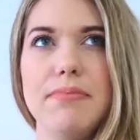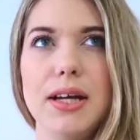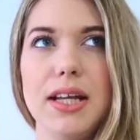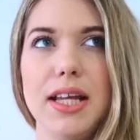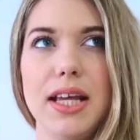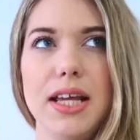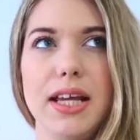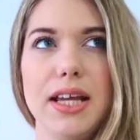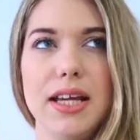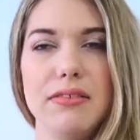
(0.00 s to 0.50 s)
but
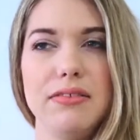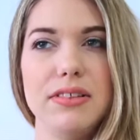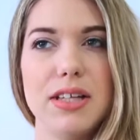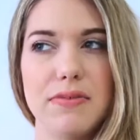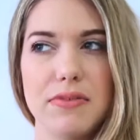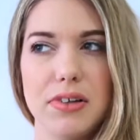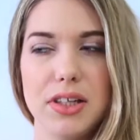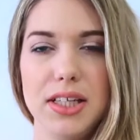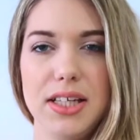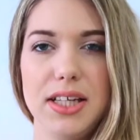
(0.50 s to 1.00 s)
he can
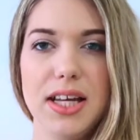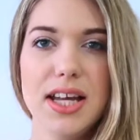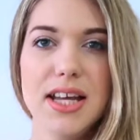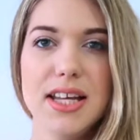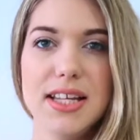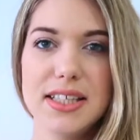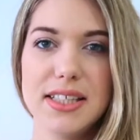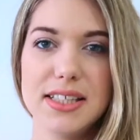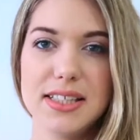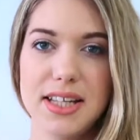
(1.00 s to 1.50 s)
definitely
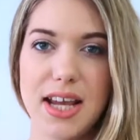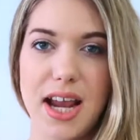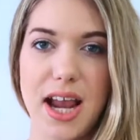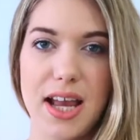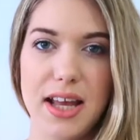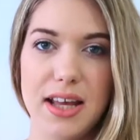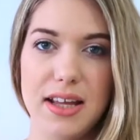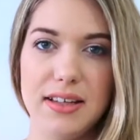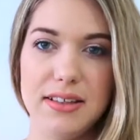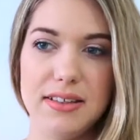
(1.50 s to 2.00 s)

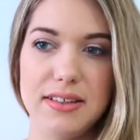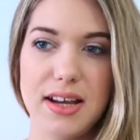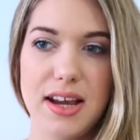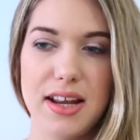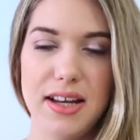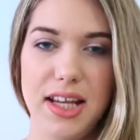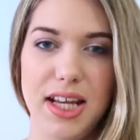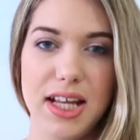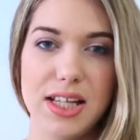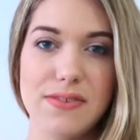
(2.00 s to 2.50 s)
stand,
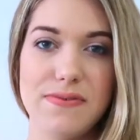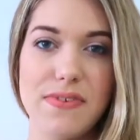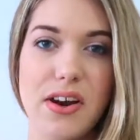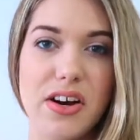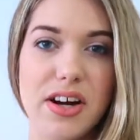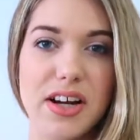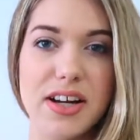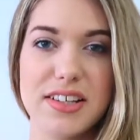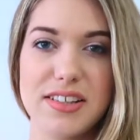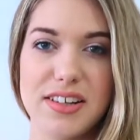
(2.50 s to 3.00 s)
and he gets
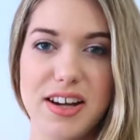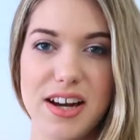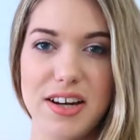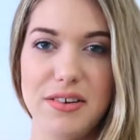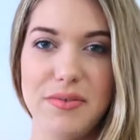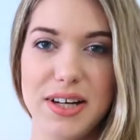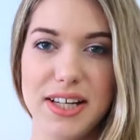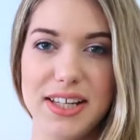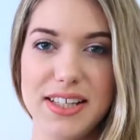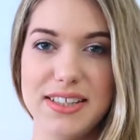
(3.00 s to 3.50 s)
very
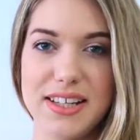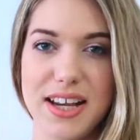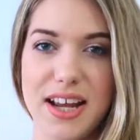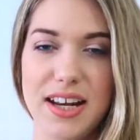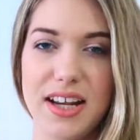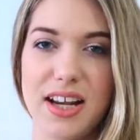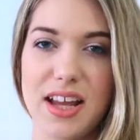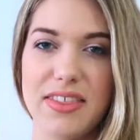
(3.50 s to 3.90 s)
excited when he's standing.